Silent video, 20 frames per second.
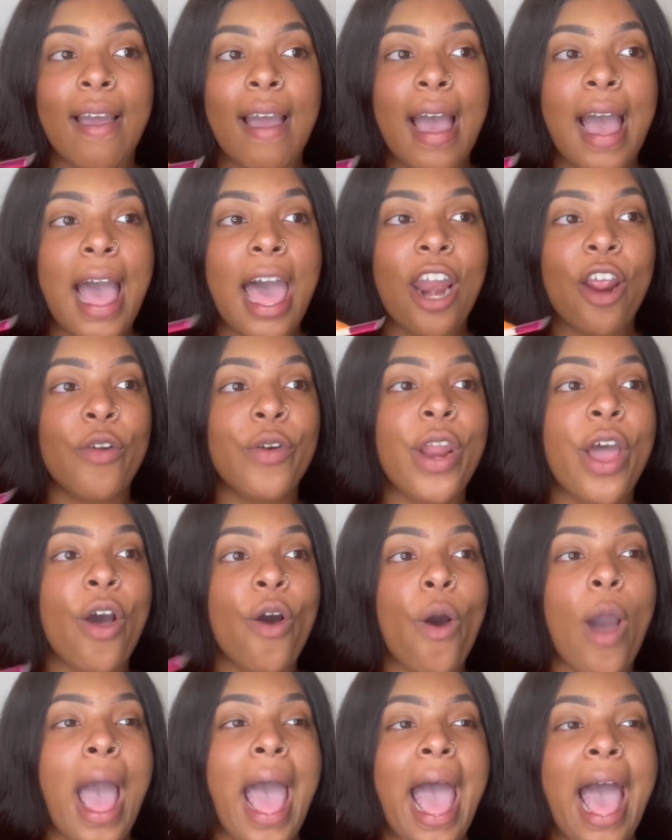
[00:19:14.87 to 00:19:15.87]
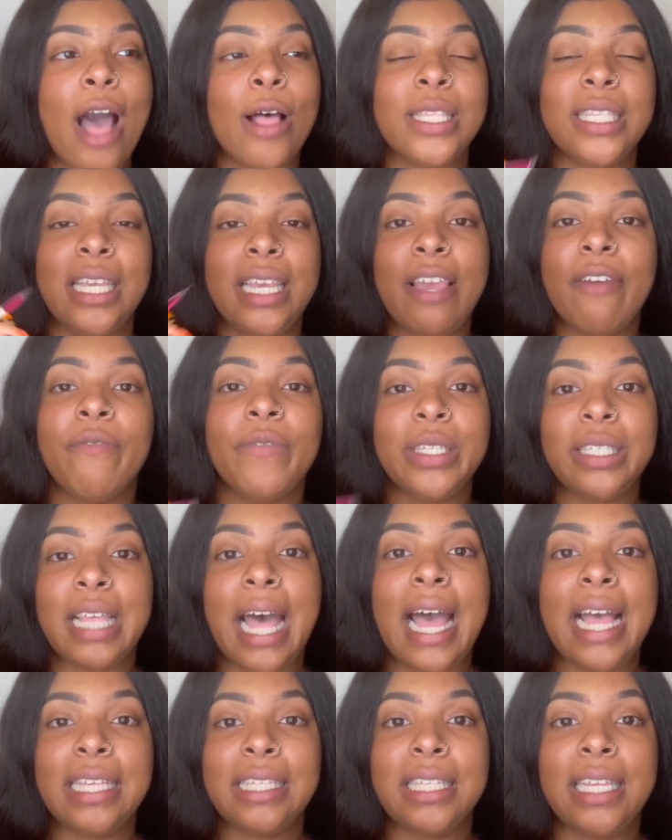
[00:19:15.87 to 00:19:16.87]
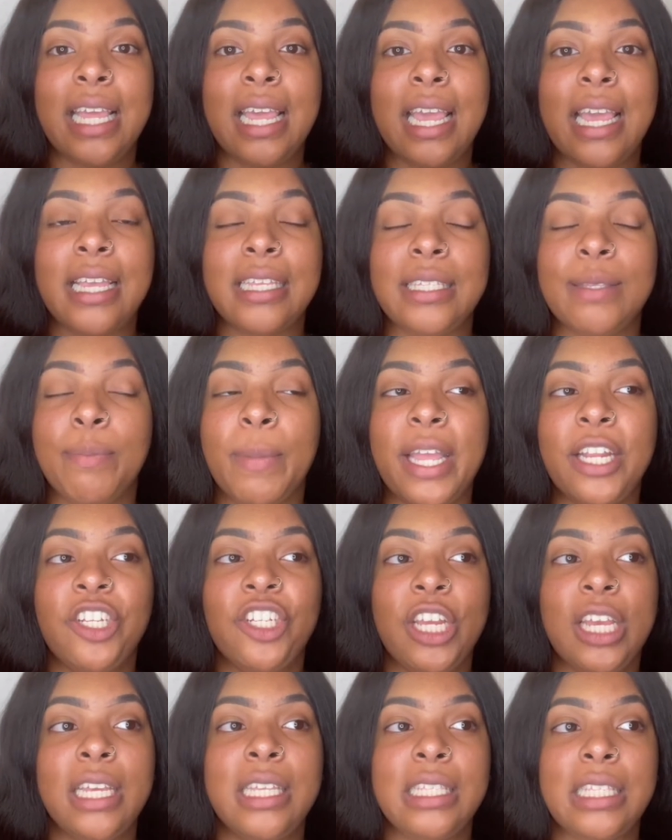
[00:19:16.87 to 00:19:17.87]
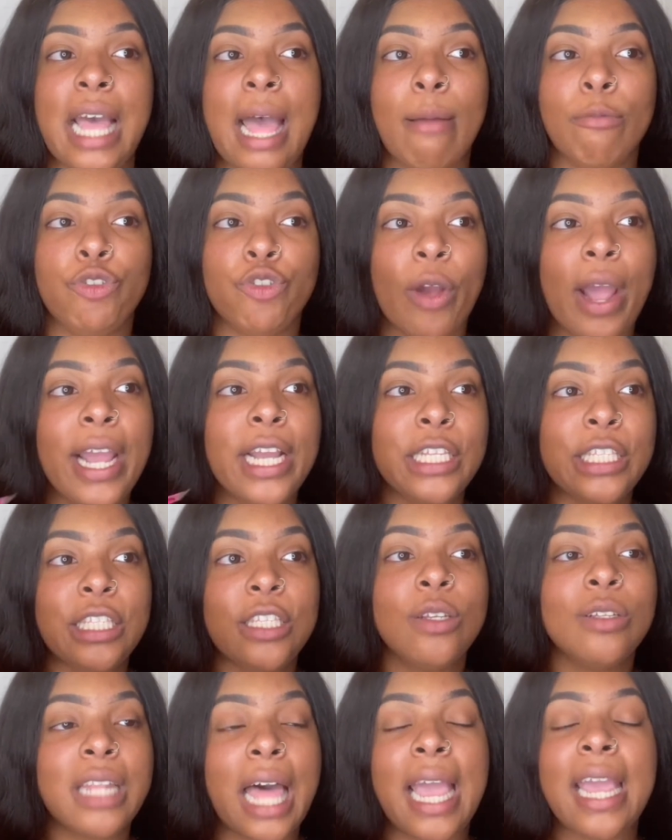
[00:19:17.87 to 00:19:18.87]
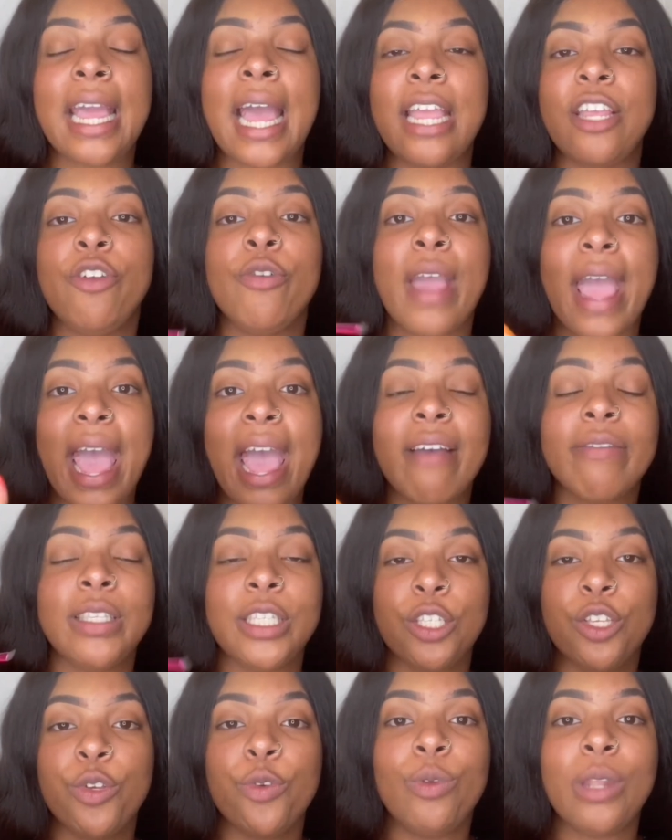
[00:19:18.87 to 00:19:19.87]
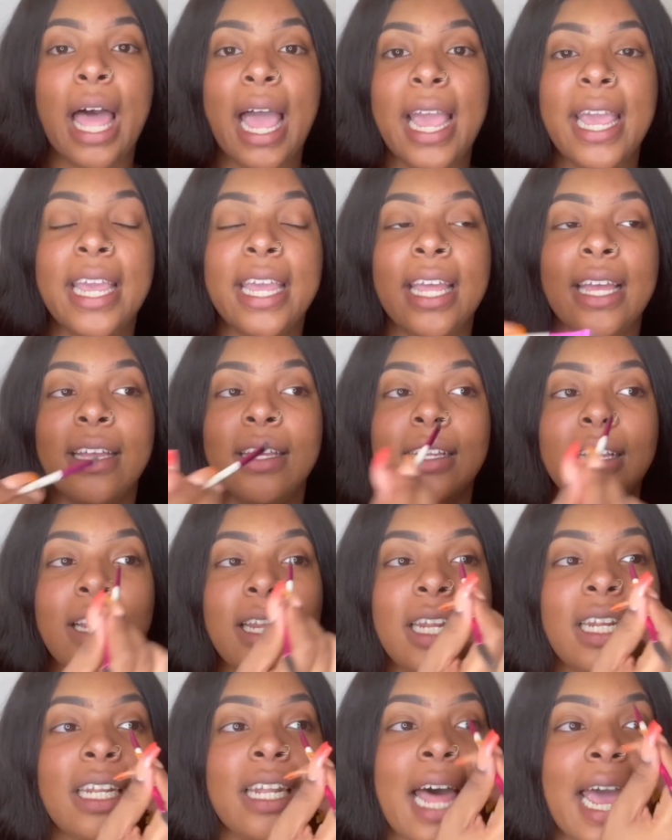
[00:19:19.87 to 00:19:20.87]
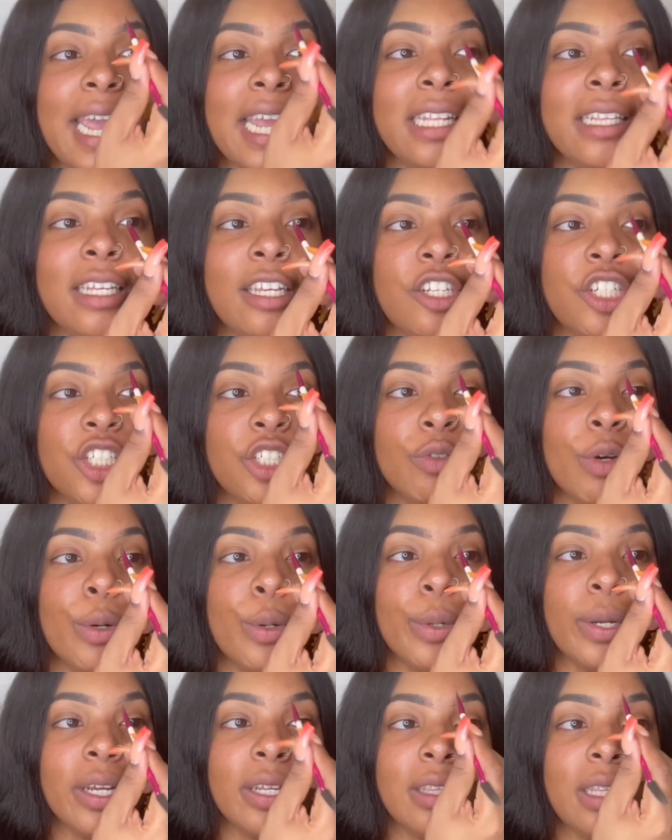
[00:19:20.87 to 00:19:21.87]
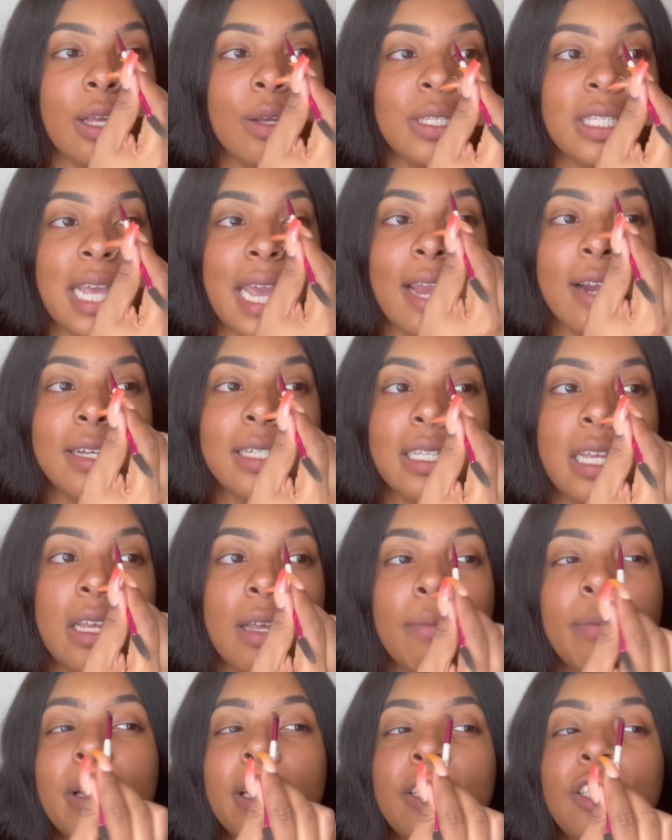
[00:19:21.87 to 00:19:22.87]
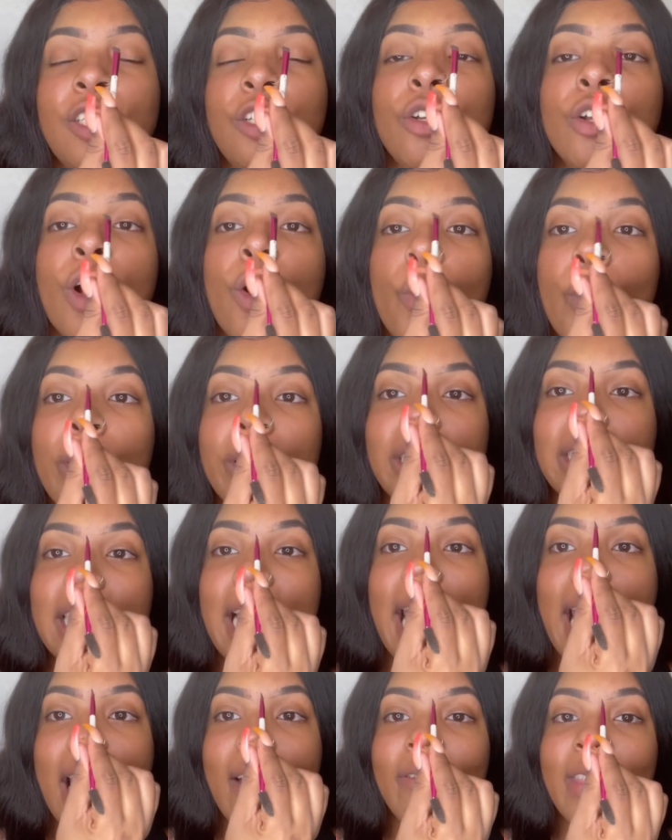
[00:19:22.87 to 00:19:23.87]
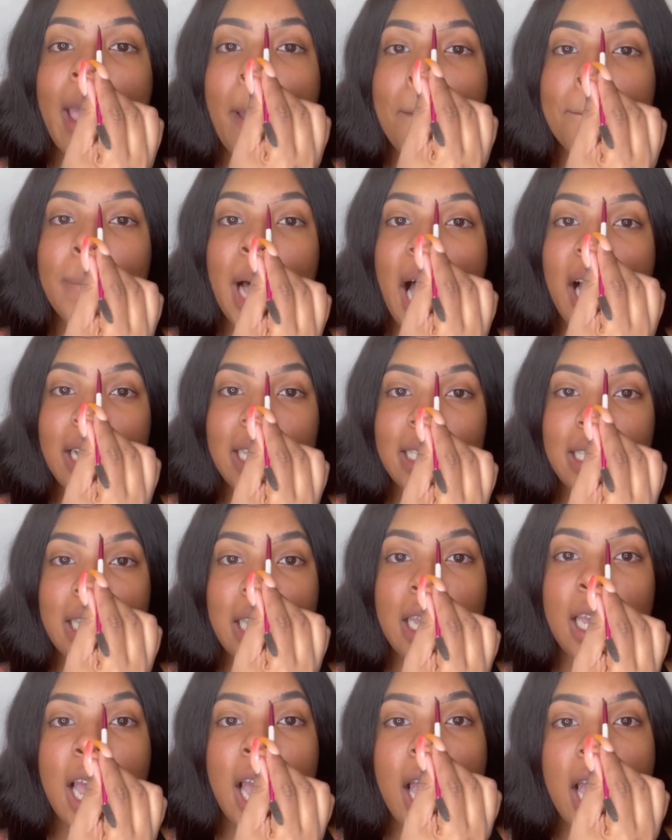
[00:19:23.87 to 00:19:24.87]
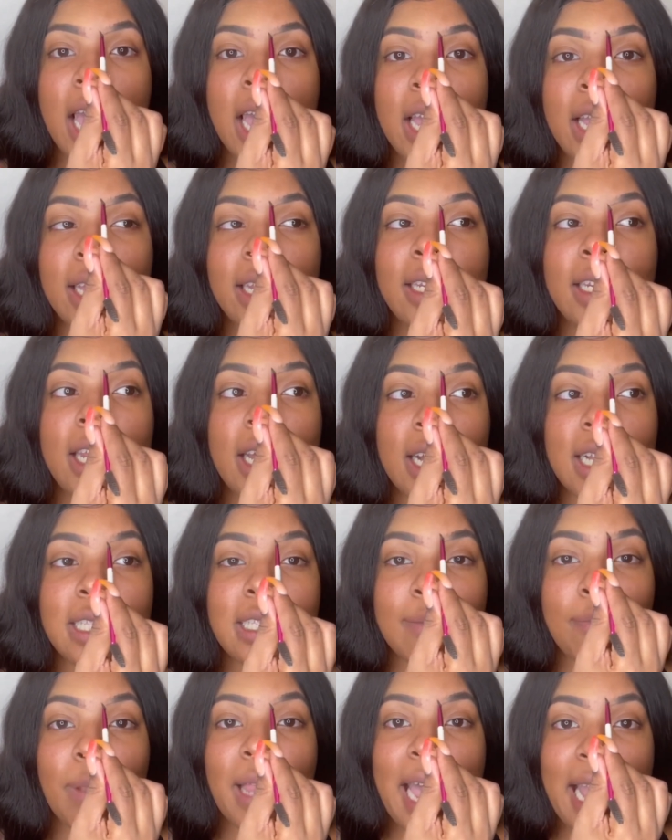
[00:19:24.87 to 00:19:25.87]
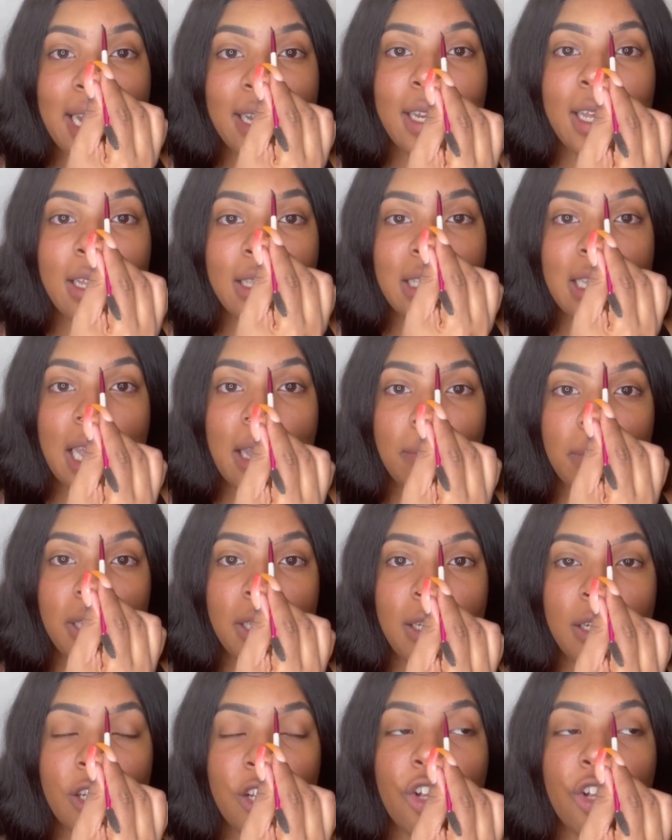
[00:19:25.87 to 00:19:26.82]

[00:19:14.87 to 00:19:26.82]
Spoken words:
I don't know how to emphasize it as much as I'm trying to. Like, you have to, like, lightly stroke those hairs up, because you don't want to have that boxy black duct tape look.